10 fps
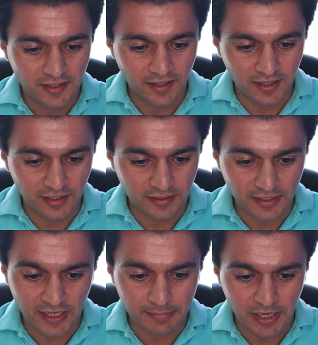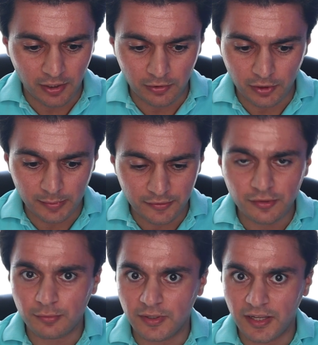and I got about
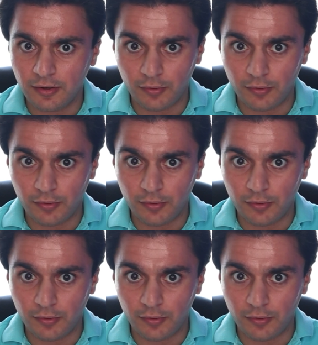almost 3